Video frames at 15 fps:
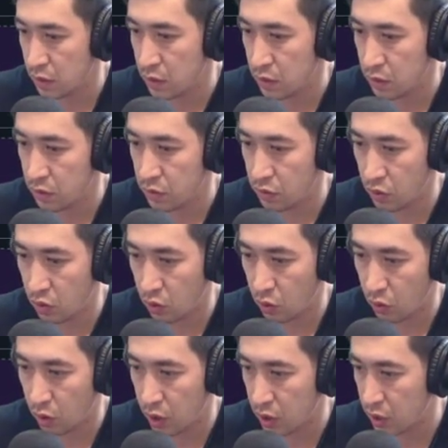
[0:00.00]
So,
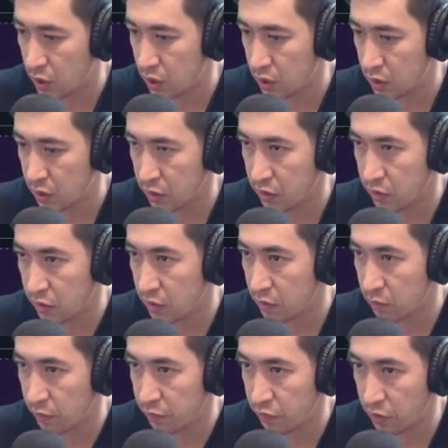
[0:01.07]
let's see.
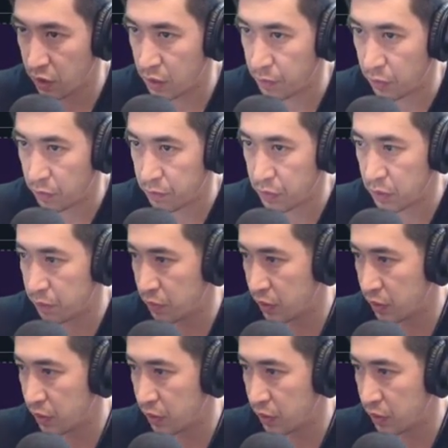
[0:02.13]
Wait for a couple of people to